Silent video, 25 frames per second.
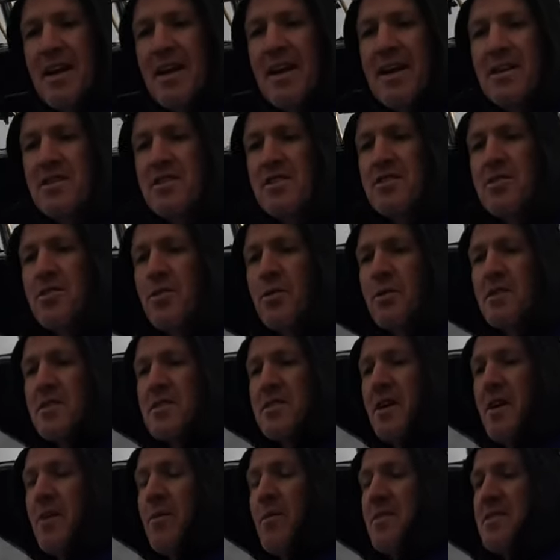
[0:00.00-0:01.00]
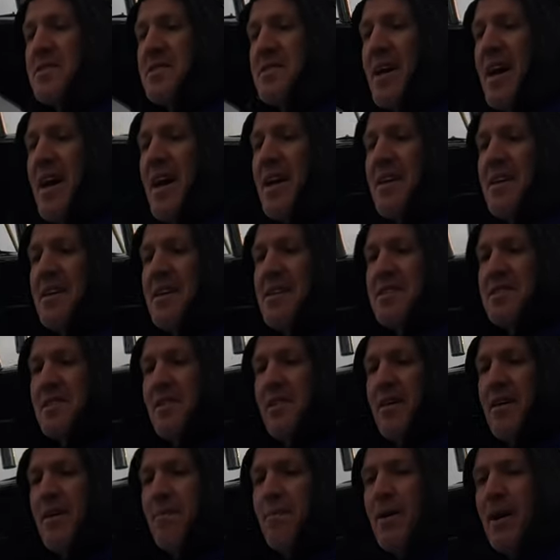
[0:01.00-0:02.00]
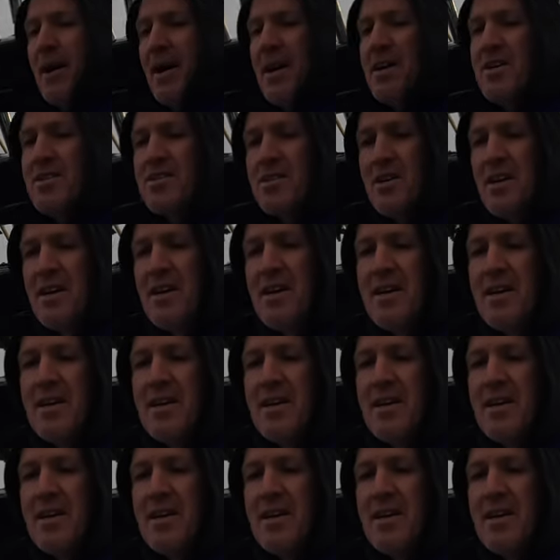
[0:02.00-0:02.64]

no, just do it. So we started an Instagram page,